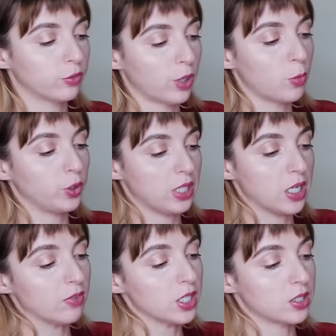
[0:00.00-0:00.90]
they're from Old
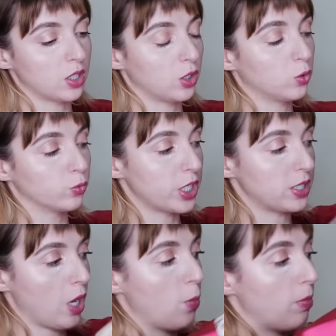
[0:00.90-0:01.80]
Navy, so they don't
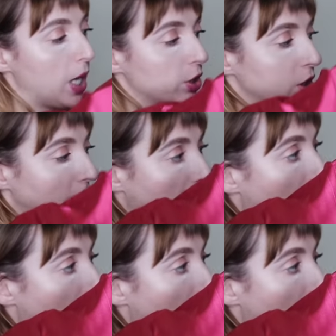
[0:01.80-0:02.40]
retail much like